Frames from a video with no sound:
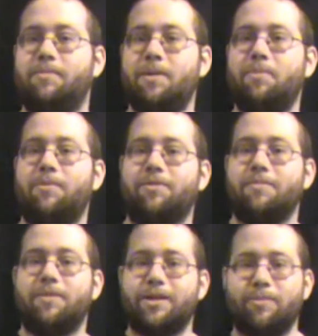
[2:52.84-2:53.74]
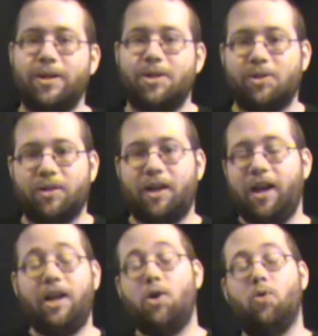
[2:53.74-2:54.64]
people from the Grinch. Or like,
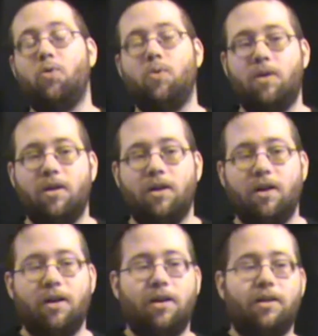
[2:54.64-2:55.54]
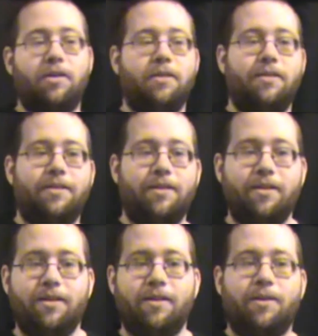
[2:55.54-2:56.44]
anywho could
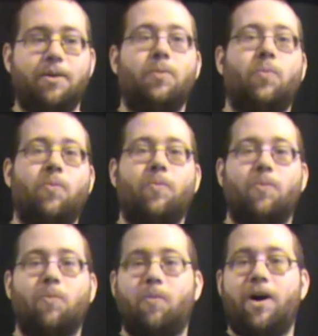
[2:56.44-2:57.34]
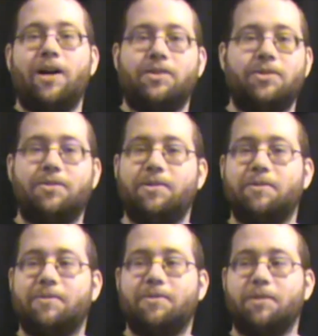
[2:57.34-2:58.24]
want
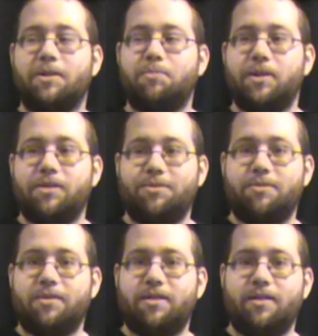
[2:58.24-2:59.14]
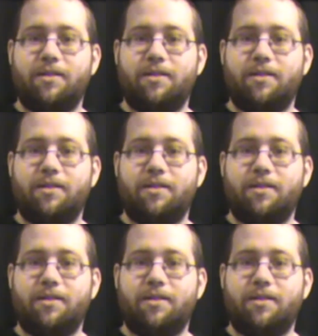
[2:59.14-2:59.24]
Christmas.